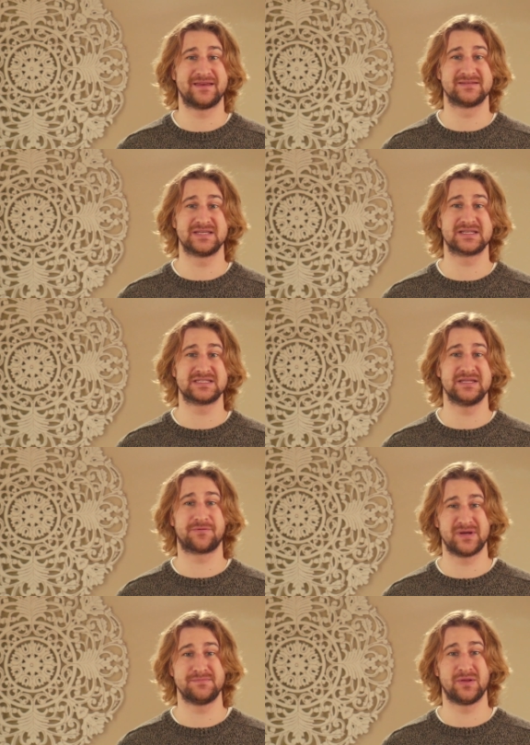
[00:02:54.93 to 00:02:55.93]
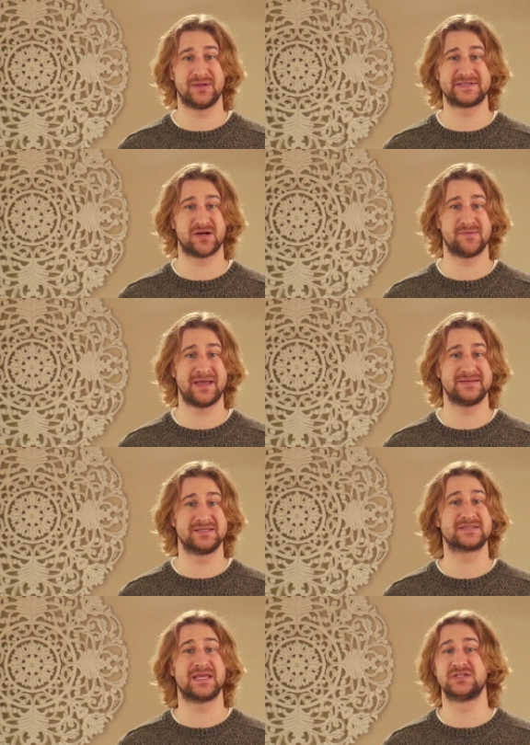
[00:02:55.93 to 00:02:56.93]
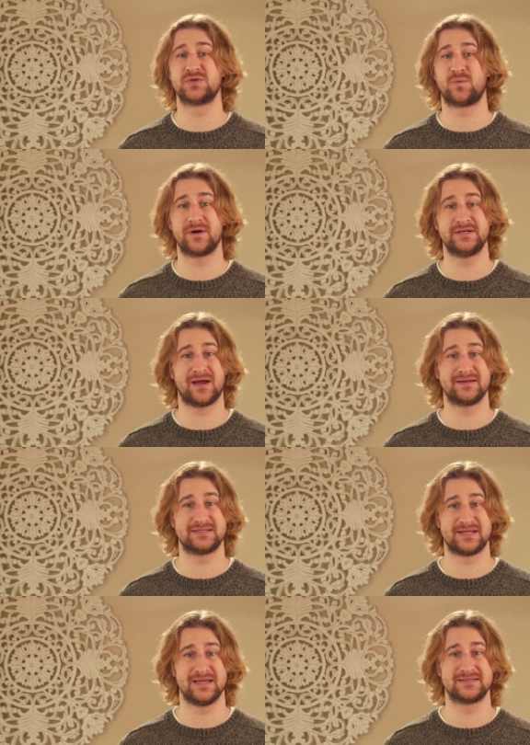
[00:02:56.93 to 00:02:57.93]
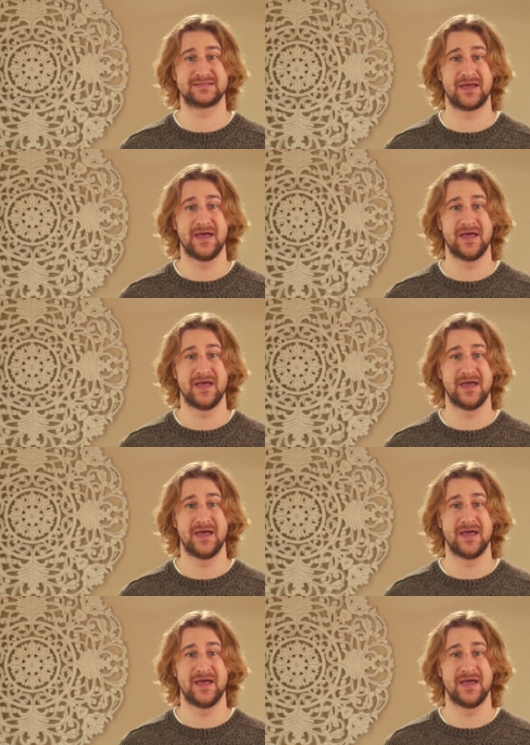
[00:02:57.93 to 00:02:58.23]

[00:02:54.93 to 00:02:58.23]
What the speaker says: in 63 military bases in 29 states,